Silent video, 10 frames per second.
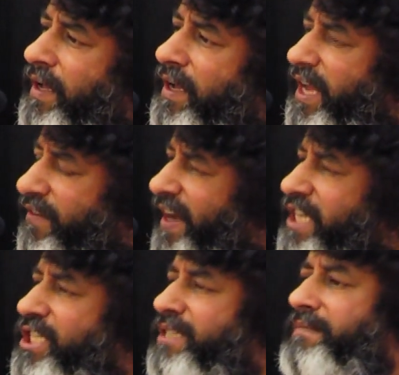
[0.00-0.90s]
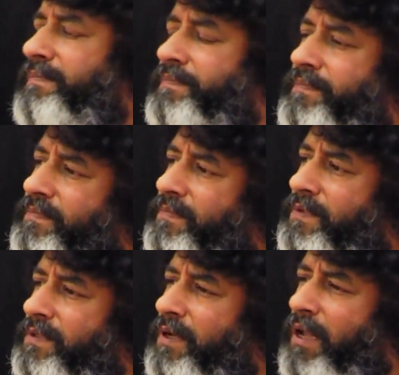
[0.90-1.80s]
convention,
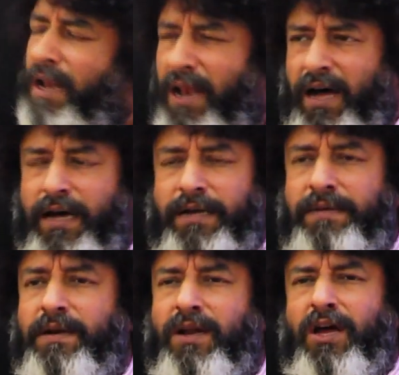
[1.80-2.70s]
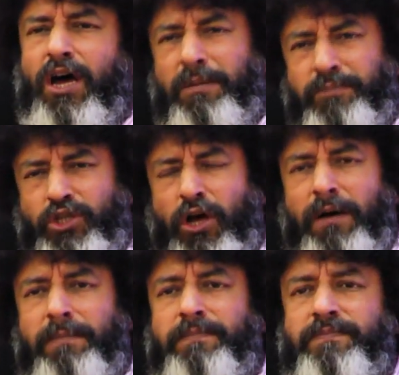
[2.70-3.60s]
learn,
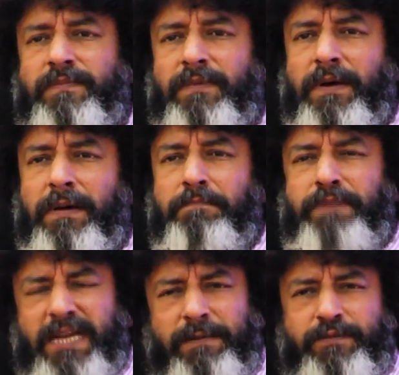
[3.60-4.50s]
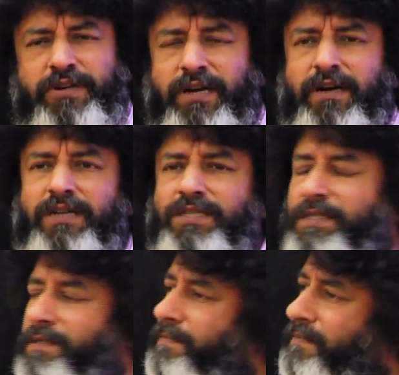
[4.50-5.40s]
absorb, pick up
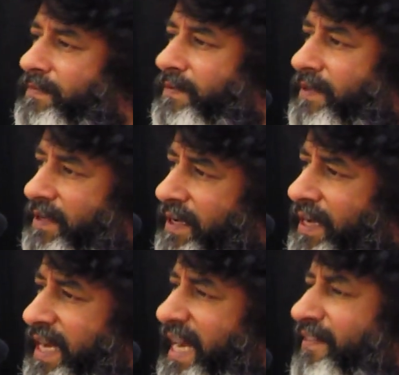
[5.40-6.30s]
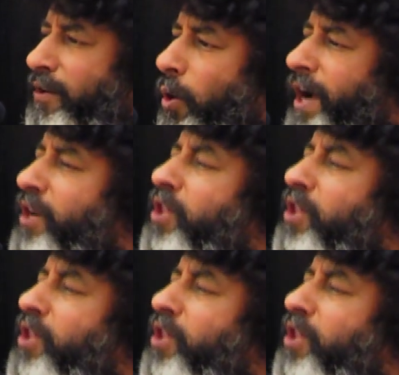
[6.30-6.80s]
triggers, never go into